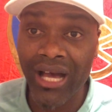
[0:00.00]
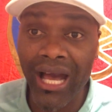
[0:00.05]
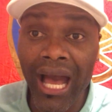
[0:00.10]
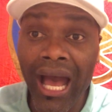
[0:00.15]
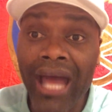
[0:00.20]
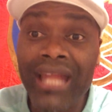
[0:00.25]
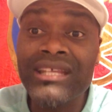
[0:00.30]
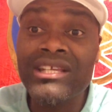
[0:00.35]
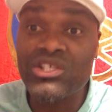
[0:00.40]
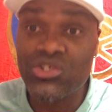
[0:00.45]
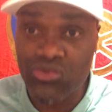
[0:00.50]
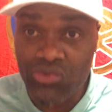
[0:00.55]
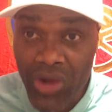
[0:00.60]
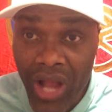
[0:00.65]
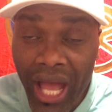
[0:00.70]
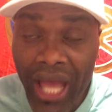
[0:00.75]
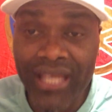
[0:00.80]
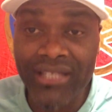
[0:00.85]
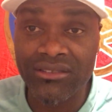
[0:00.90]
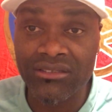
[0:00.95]
And he's
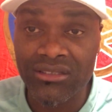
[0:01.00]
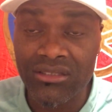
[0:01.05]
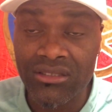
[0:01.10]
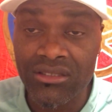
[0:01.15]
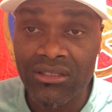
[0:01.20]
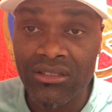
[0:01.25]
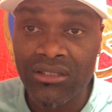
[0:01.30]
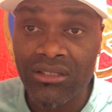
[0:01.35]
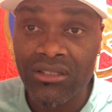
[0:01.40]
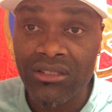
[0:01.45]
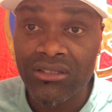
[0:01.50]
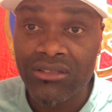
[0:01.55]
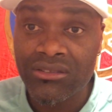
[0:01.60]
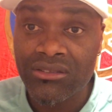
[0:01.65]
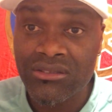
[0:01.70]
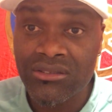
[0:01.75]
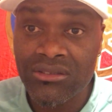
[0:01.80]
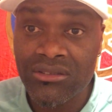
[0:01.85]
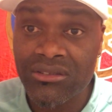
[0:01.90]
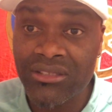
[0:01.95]
right.
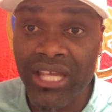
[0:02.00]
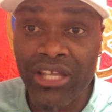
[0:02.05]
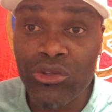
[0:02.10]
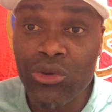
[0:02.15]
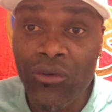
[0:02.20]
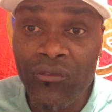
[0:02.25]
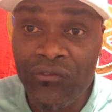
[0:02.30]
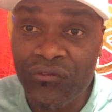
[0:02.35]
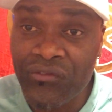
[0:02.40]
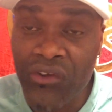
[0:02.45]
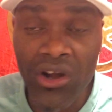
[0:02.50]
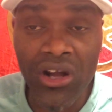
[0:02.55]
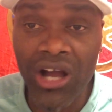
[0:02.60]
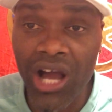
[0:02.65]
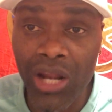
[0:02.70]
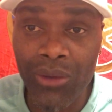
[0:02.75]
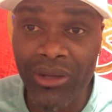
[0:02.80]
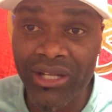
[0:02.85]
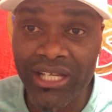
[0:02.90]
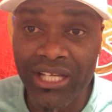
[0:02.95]
They know fuck
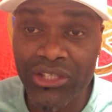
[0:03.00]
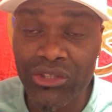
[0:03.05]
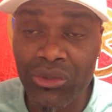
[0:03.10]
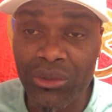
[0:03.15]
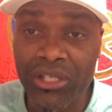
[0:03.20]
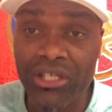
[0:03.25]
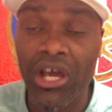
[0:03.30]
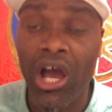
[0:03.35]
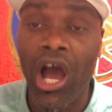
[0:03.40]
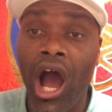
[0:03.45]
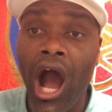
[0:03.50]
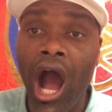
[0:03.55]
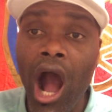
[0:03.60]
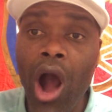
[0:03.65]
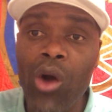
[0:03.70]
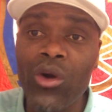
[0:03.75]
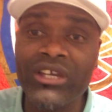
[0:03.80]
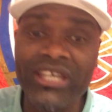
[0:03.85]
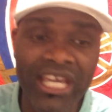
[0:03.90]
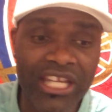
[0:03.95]
all what they're doing.
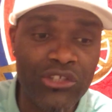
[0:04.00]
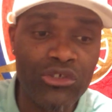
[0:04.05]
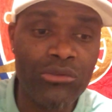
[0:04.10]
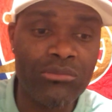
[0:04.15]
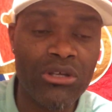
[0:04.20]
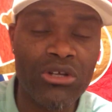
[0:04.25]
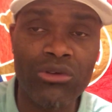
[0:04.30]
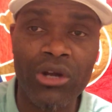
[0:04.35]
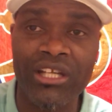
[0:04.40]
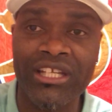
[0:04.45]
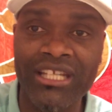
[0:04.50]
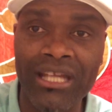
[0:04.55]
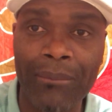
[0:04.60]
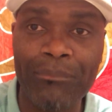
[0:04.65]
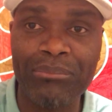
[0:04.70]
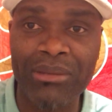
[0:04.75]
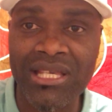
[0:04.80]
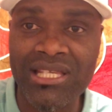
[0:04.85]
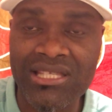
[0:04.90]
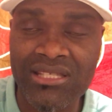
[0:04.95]
How can you be running a
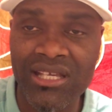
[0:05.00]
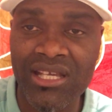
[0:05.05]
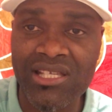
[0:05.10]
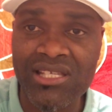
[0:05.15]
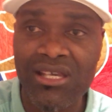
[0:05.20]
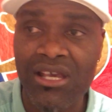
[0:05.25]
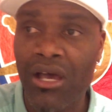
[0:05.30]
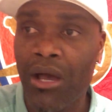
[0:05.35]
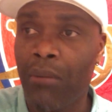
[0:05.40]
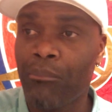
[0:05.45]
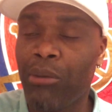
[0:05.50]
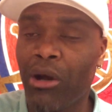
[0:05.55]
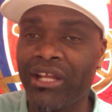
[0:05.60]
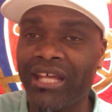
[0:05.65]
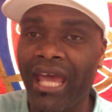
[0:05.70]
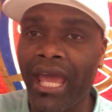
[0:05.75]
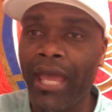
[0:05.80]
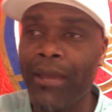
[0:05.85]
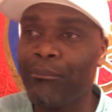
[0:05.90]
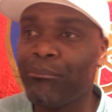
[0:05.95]
business but
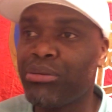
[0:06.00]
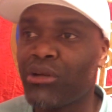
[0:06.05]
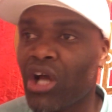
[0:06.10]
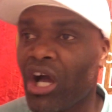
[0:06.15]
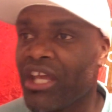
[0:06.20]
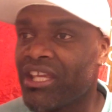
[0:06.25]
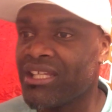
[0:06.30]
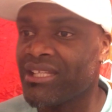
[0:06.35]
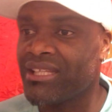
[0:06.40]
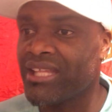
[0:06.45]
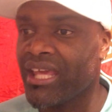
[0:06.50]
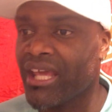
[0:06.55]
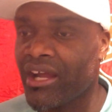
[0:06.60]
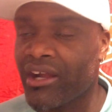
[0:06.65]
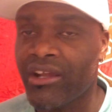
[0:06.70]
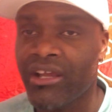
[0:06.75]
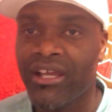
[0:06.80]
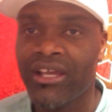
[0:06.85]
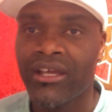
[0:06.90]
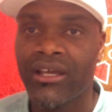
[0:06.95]
the employee
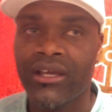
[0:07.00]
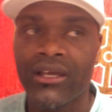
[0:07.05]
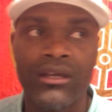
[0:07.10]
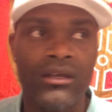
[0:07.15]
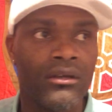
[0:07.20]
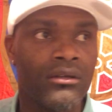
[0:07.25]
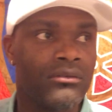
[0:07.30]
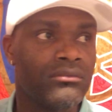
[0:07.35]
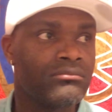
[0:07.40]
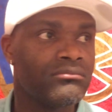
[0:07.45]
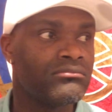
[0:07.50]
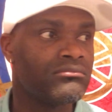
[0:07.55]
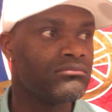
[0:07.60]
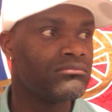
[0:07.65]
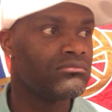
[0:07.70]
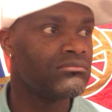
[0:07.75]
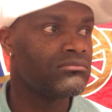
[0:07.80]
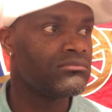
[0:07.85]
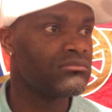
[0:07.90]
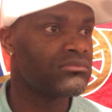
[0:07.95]
there
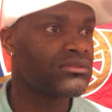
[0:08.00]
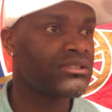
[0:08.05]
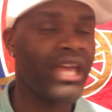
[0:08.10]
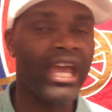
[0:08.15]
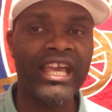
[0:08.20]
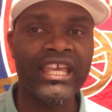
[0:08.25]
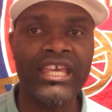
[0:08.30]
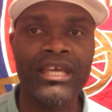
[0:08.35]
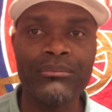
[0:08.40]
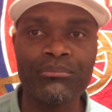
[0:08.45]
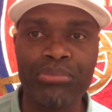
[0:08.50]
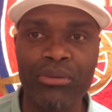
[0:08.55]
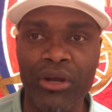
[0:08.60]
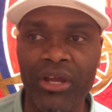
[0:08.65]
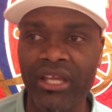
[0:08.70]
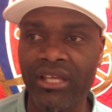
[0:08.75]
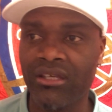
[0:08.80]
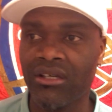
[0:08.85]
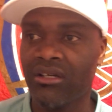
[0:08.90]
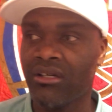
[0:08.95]
taking
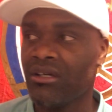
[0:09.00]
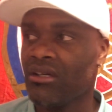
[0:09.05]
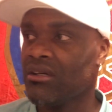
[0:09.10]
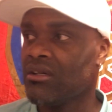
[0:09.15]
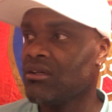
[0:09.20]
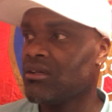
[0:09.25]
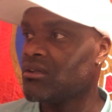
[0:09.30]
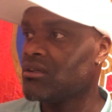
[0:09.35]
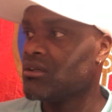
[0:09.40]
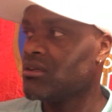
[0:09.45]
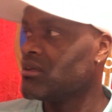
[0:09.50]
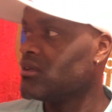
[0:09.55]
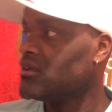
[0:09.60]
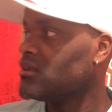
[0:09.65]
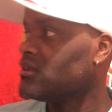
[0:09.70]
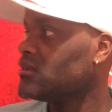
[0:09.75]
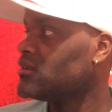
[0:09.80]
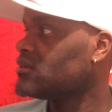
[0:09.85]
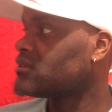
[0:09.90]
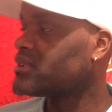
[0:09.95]
break,
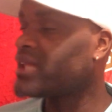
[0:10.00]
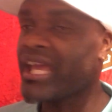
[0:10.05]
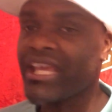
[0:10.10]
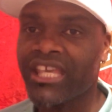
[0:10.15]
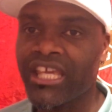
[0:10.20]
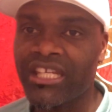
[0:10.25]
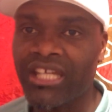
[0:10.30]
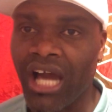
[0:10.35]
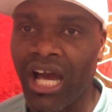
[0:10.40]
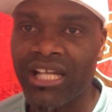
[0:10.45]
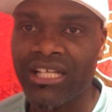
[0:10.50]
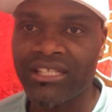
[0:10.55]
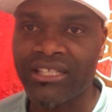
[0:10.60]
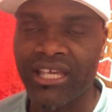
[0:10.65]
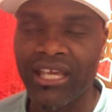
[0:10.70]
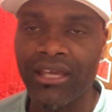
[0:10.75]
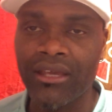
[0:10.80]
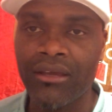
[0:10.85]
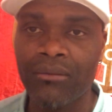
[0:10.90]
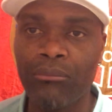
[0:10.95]
taking
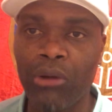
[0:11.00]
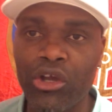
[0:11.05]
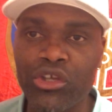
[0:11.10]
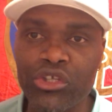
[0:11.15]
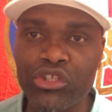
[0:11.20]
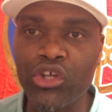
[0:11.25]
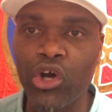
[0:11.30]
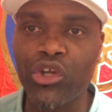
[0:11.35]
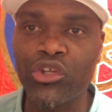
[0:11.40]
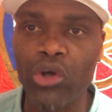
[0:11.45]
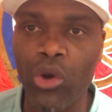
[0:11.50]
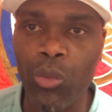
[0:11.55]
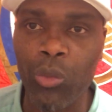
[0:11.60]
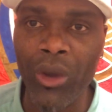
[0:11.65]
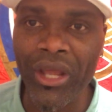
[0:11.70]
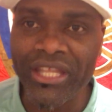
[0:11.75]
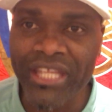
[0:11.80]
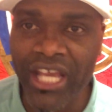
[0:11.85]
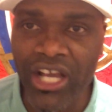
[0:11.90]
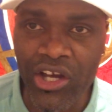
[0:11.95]
holiday, but you don't know
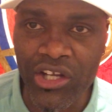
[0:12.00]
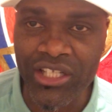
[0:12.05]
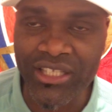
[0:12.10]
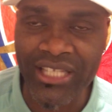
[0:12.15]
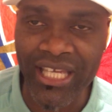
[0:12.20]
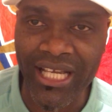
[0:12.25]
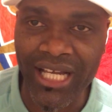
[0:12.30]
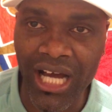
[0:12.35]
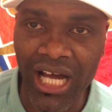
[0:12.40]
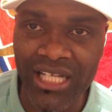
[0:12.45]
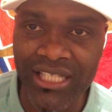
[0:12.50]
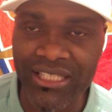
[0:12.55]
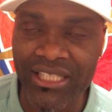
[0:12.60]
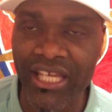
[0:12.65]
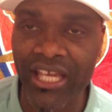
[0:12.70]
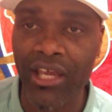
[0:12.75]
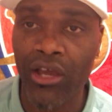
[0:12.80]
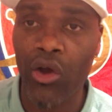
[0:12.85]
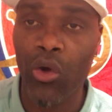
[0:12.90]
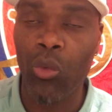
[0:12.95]
when they're going to take
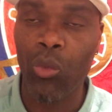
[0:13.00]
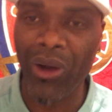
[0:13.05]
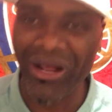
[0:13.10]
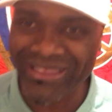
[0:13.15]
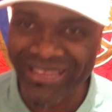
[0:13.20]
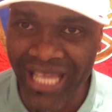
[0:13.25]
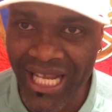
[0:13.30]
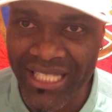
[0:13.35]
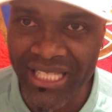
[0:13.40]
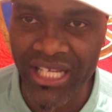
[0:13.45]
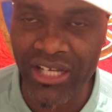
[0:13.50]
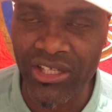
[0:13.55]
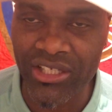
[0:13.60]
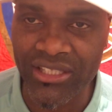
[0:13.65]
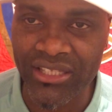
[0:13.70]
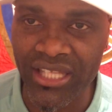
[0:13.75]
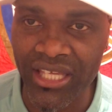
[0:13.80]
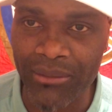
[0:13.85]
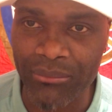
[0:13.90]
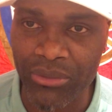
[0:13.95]
holiday, what time they're going to
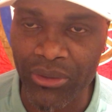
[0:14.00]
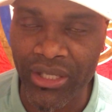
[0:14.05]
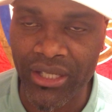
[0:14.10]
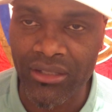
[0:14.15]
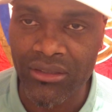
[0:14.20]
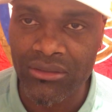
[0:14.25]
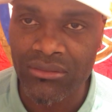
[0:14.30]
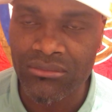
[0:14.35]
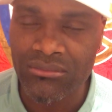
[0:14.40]
take break?